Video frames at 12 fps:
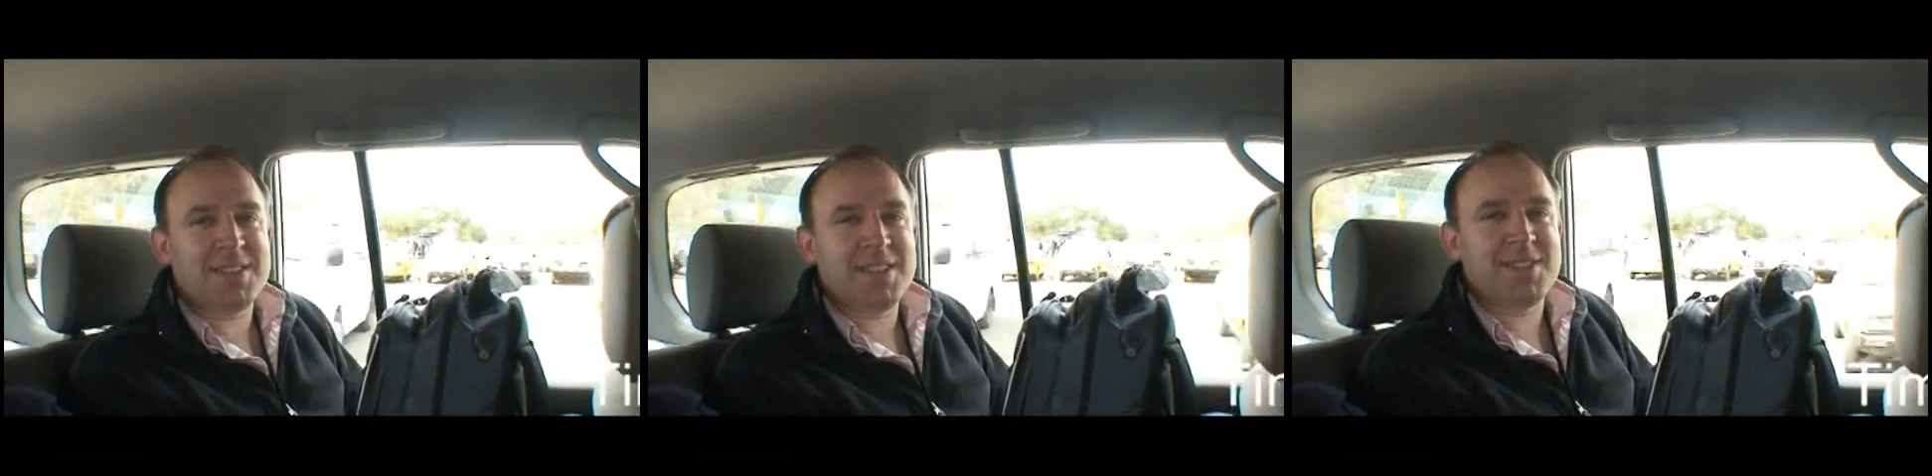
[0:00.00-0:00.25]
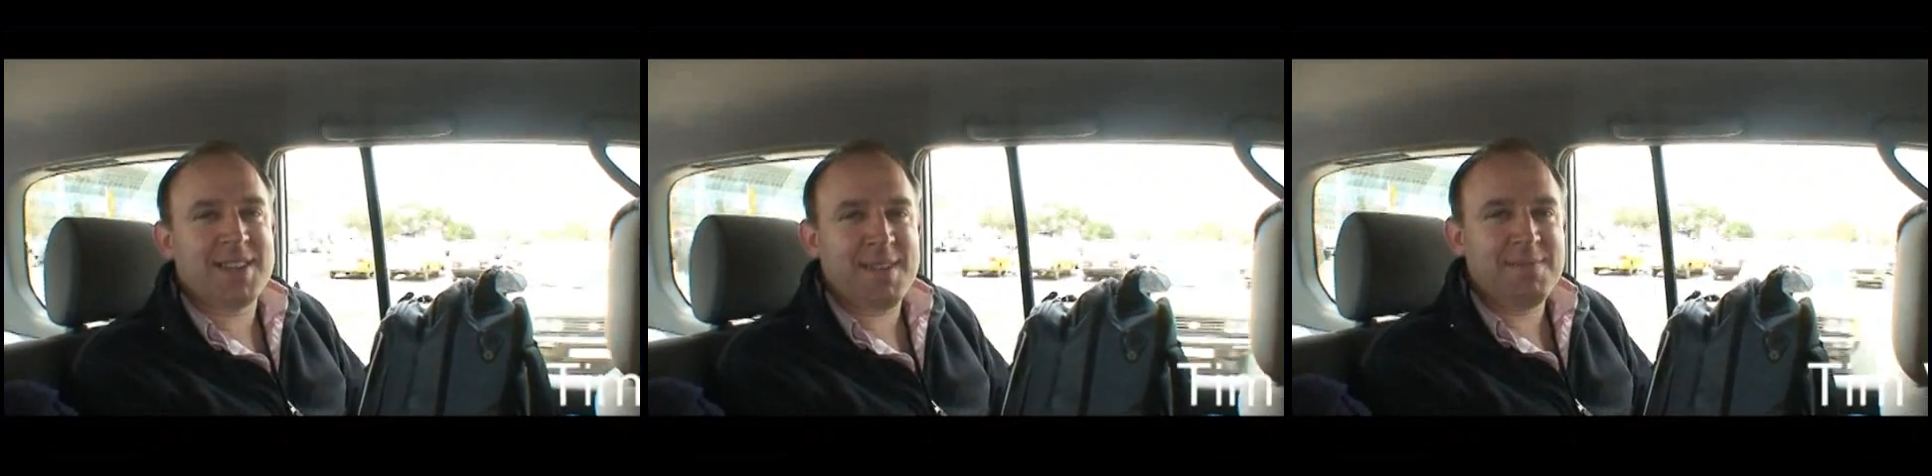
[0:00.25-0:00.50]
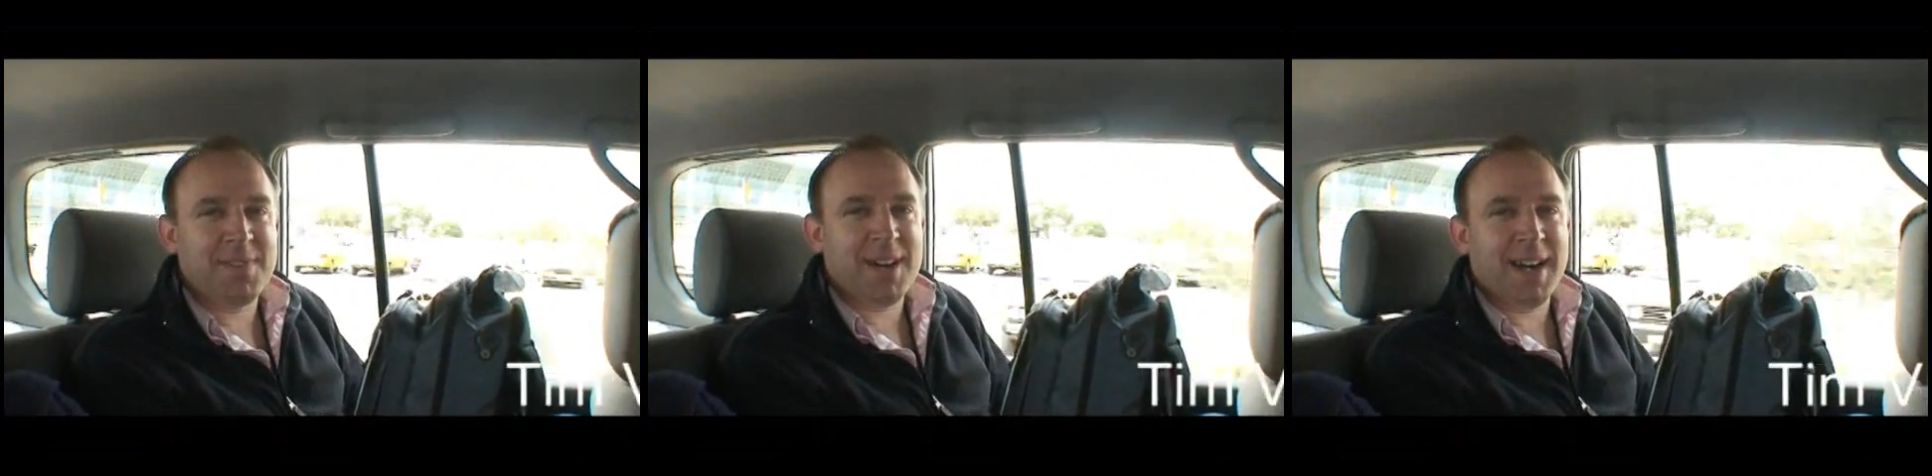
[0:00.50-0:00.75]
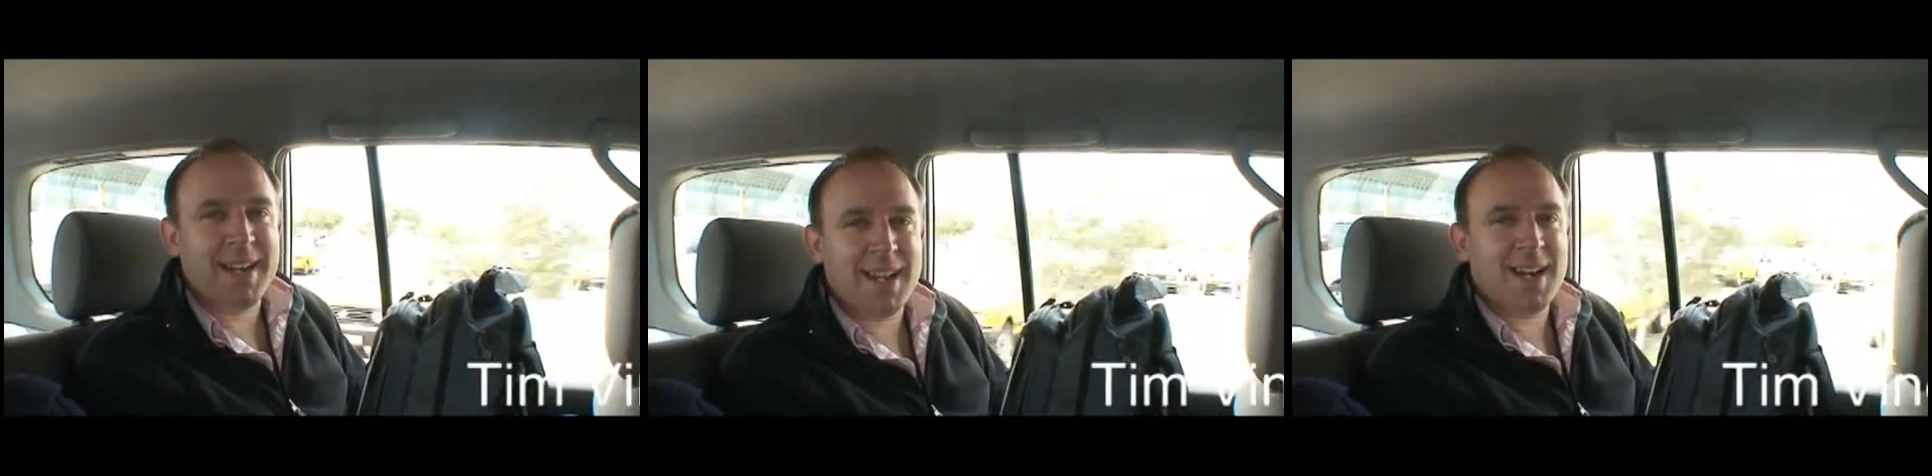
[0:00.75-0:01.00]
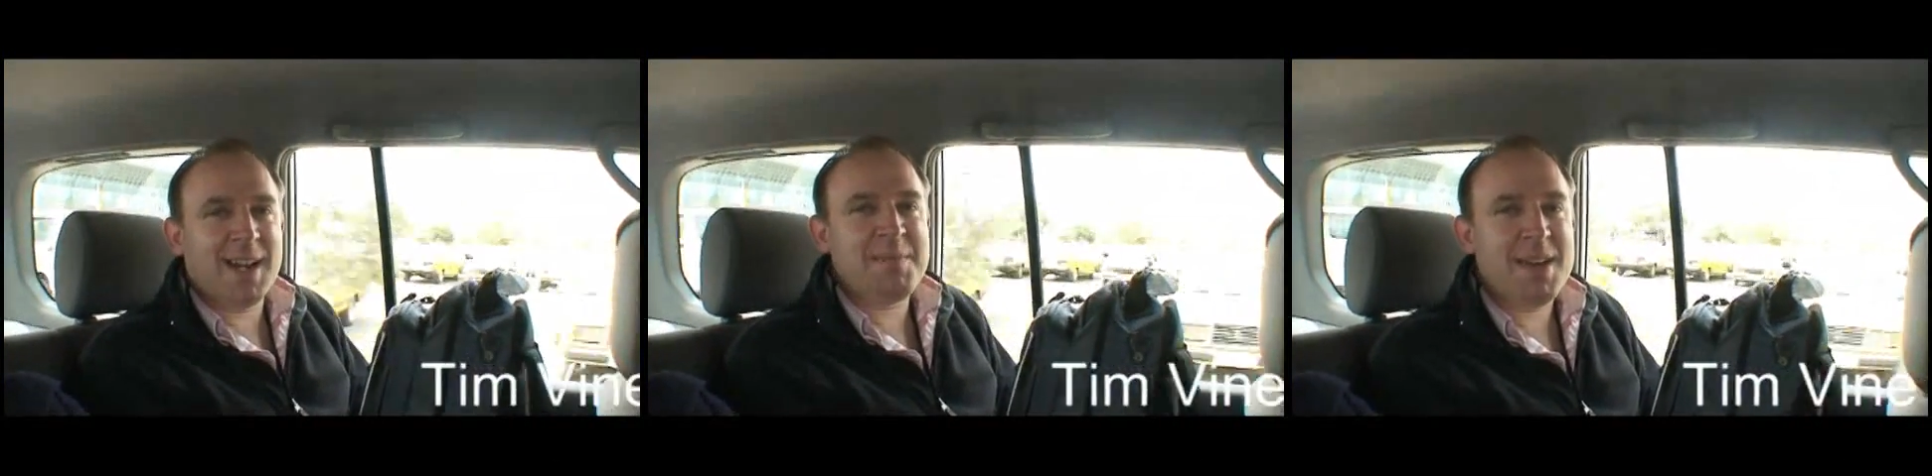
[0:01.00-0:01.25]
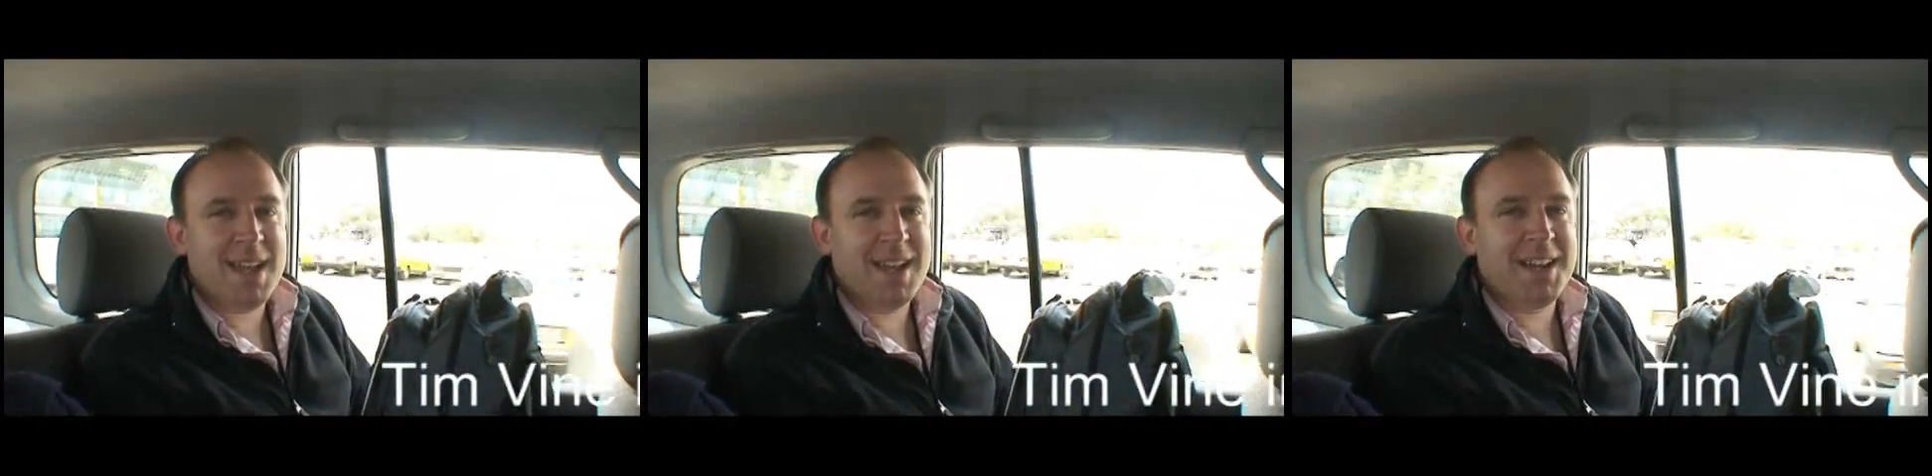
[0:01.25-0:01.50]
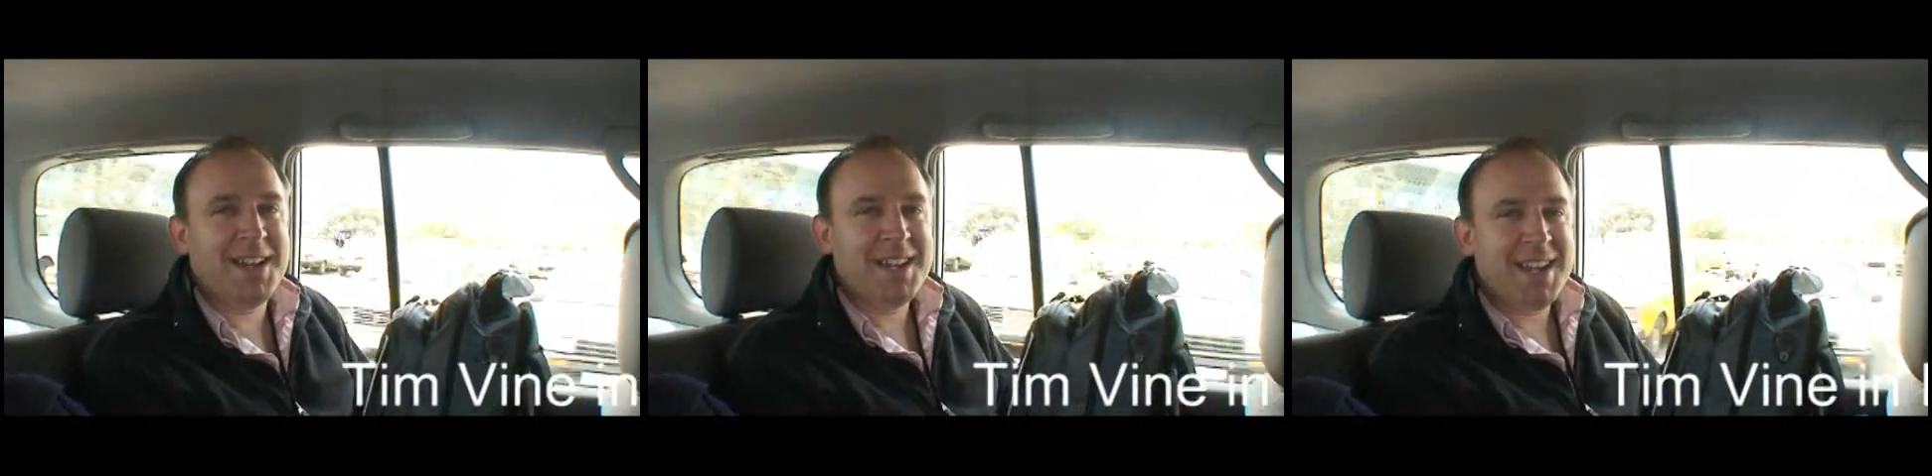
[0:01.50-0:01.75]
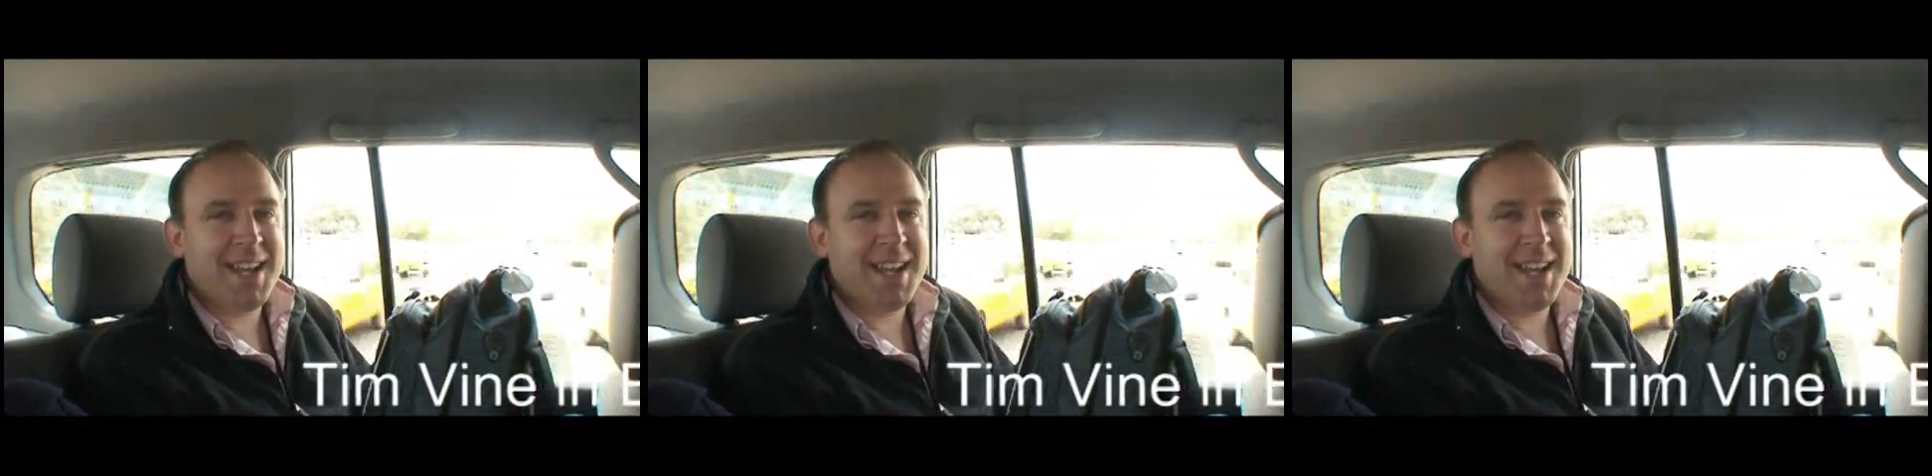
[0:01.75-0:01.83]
this is Tim Vine, and I'm here